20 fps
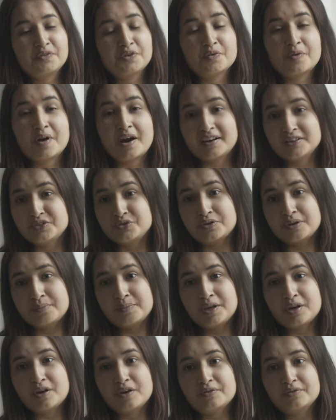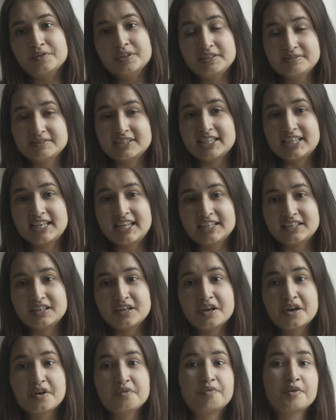if you are dreaming of New
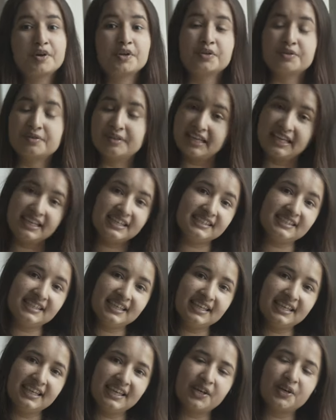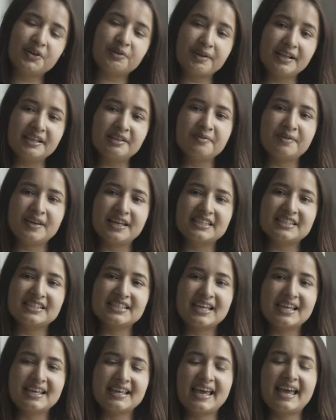Zealand for your easy, relevant
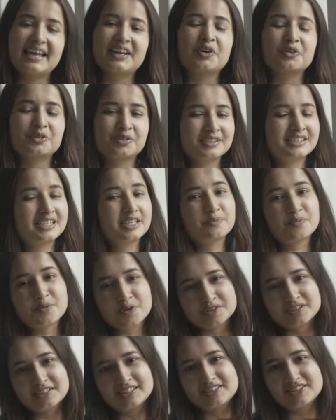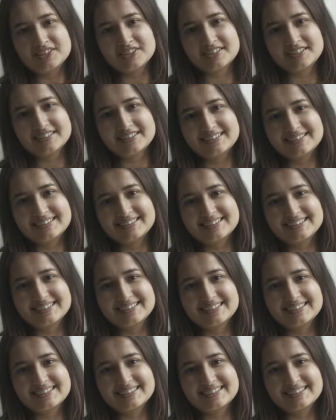and authentic procedure.